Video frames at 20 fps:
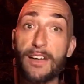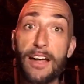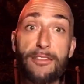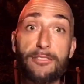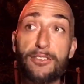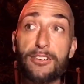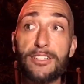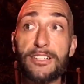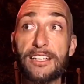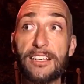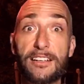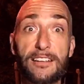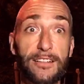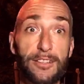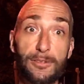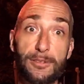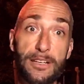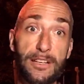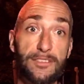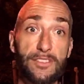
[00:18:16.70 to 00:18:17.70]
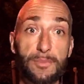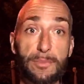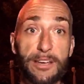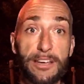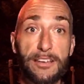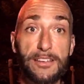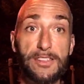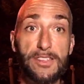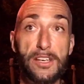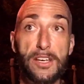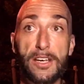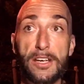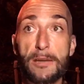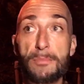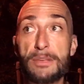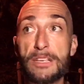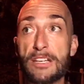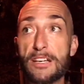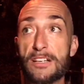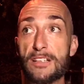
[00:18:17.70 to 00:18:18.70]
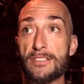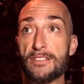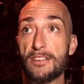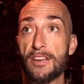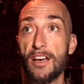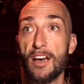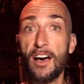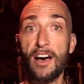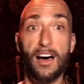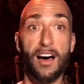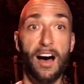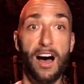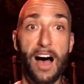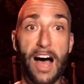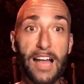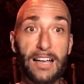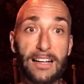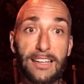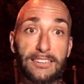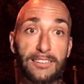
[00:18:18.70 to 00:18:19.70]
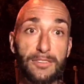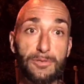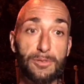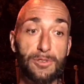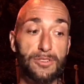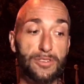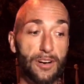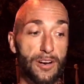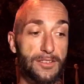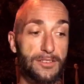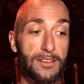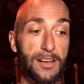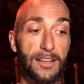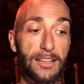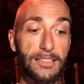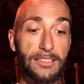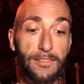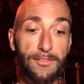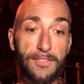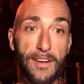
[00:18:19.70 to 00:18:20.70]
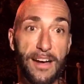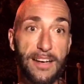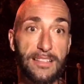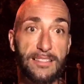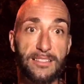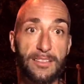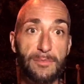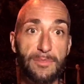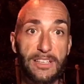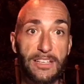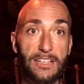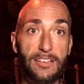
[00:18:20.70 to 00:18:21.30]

again in a creative space, because I like to throw darts and I like to find something.